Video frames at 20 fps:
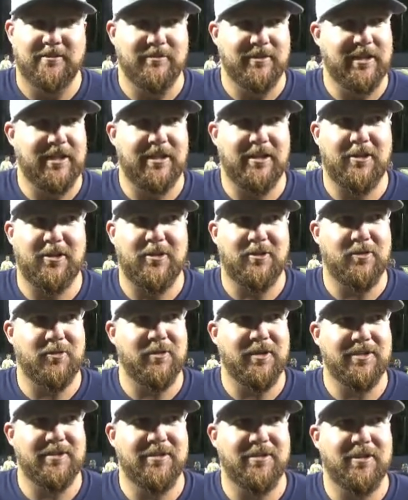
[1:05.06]
we got a
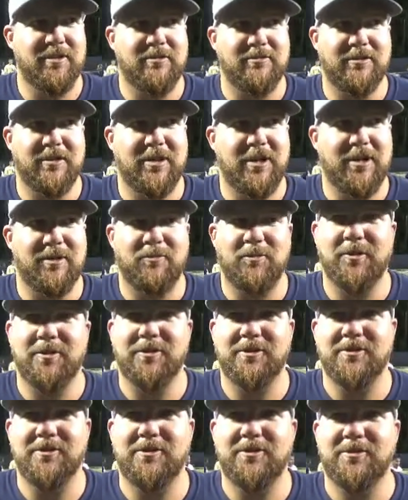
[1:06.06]
long ways to go and a lot of
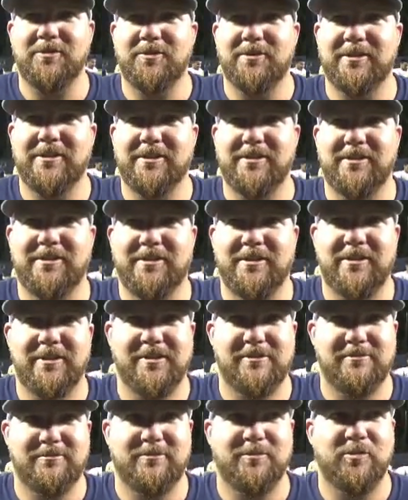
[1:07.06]
work to do. And
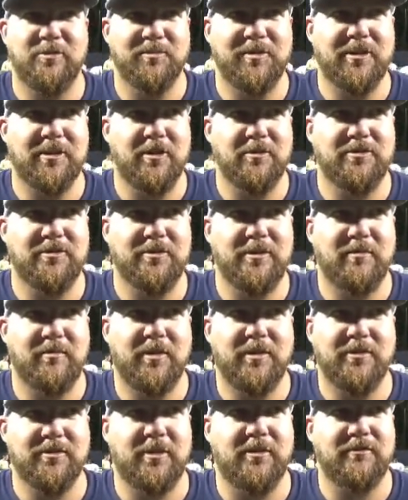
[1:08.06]
we're going to be coaching our
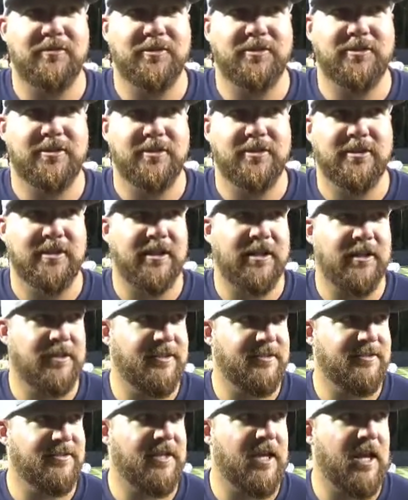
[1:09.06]
butts off this year and got a
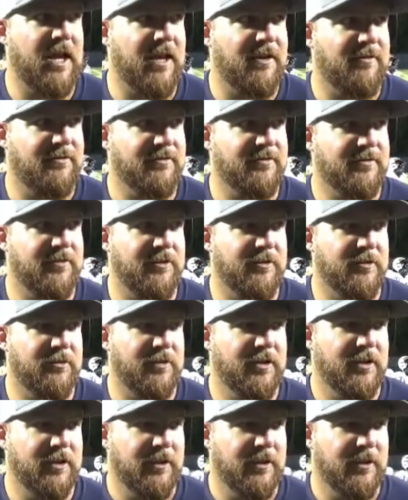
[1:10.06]
good staff. So,